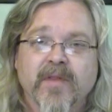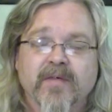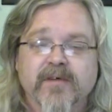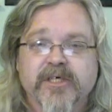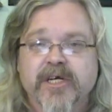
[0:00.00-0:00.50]
the
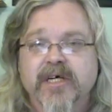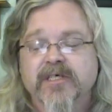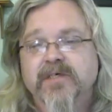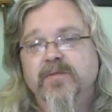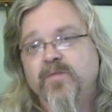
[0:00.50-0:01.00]

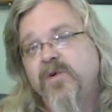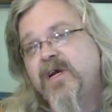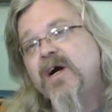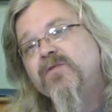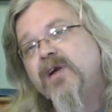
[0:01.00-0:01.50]
Virginia's
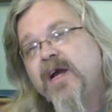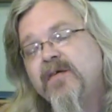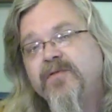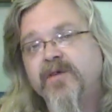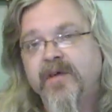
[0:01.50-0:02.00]
recovering
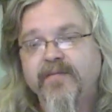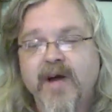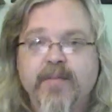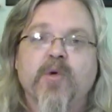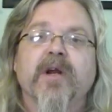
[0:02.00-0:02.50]
after the
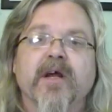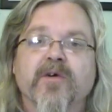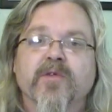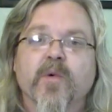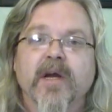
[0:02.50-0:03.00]
five point eight
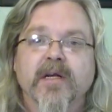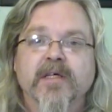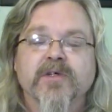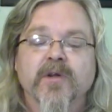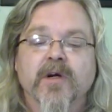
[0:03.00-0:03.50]
earthquake
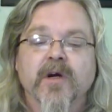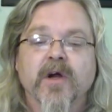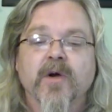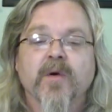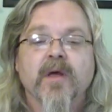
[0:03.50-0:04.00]
not too long
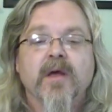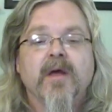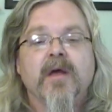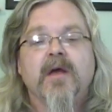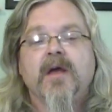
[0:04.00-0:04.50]
ago,
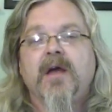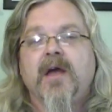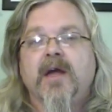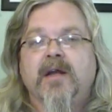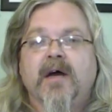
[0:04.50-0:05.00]

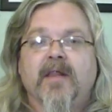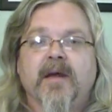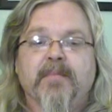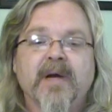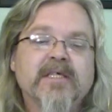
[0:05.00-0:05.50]
and uh, they
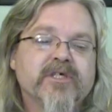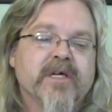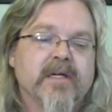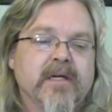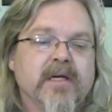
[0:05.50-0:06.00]

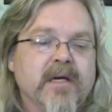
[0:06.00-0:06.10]
mentioned